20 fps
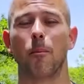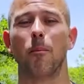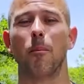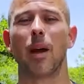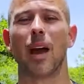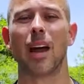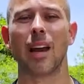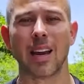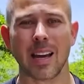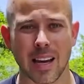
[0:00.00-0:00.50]

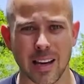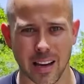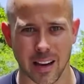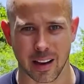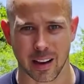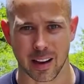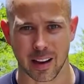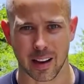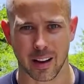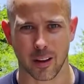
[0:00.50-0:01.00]

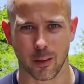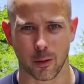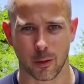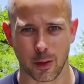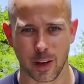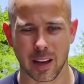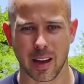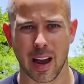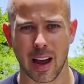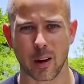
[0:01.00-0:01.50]
many
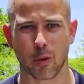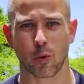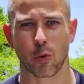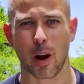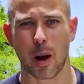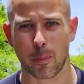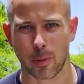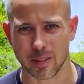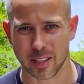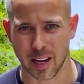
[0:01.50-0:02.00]
VA
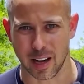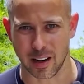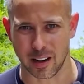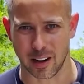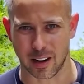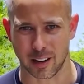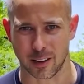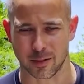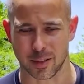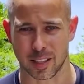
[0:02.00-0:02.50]

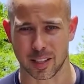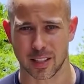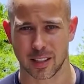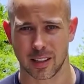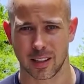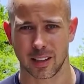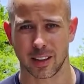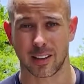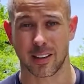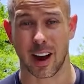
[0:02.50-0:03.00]
representatives,
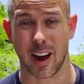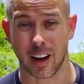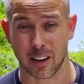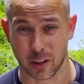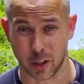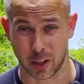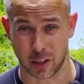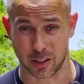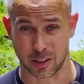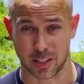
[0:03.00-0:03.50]

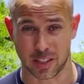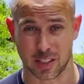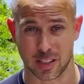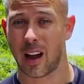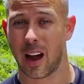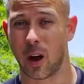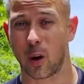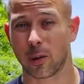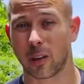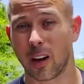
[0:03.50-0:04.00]
doctors,
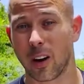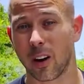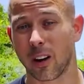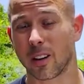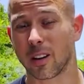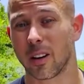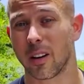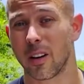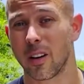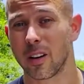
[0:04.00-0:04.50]

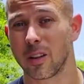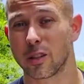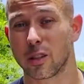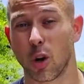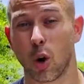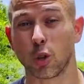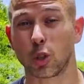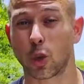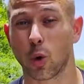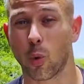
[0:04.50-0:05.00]
healthcare
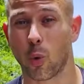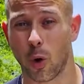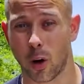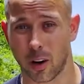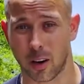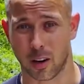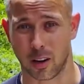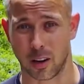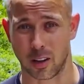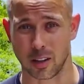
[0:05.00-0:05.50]
social
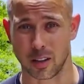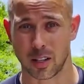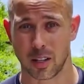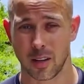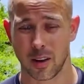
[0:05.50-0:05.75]
workers